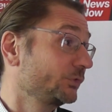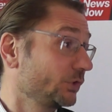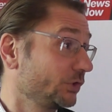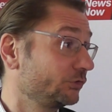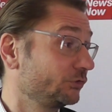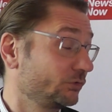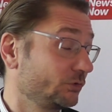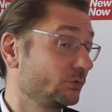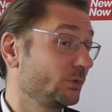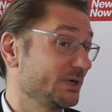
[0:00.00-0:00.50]
So
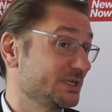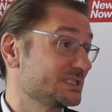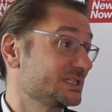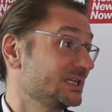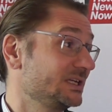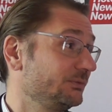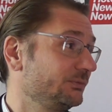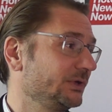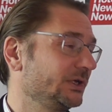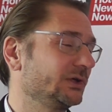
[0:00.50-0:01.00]
it's quite
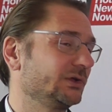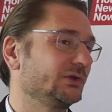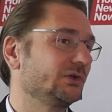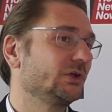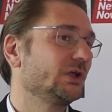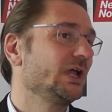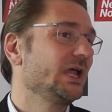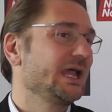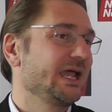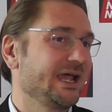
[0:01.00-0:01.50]
significant,
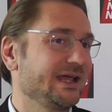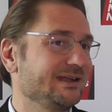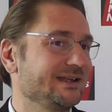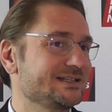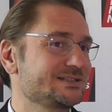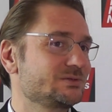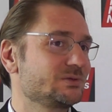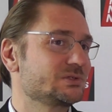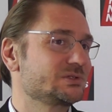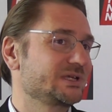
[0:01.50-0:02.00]
and
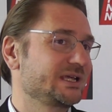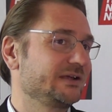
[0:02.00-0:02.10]
that's also